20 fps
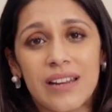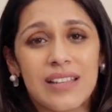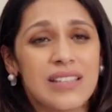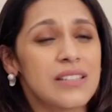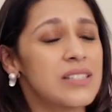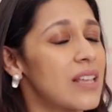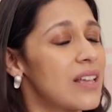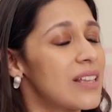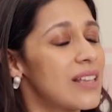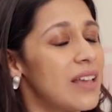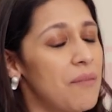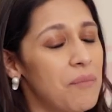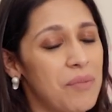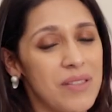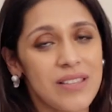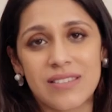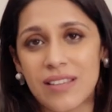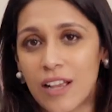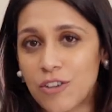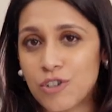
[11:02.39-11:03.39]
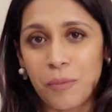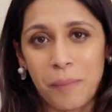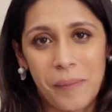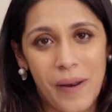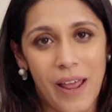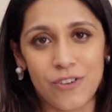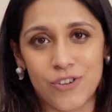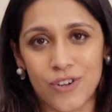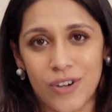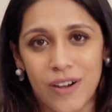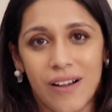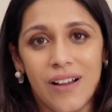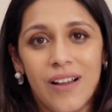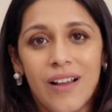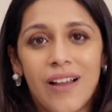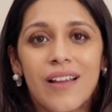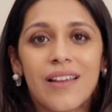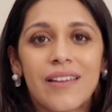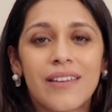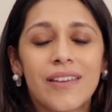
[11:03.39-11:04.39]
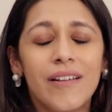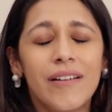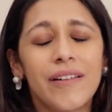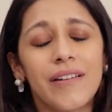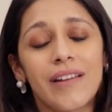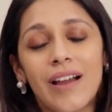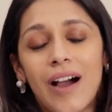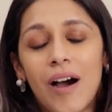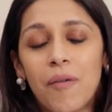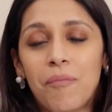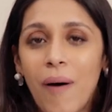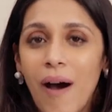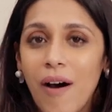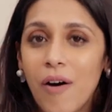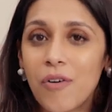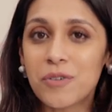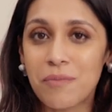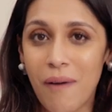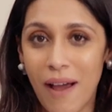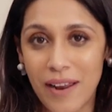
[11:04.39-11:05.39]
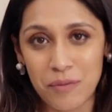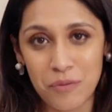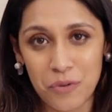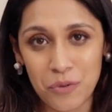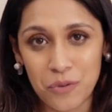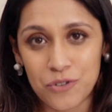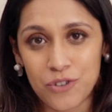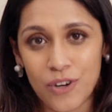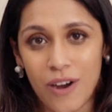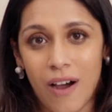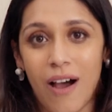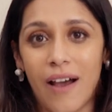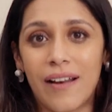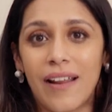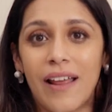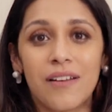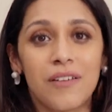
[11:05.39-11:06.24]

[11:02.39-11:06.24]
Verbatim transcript: It is been such a pleasure hearing about Madam Noor Jehan,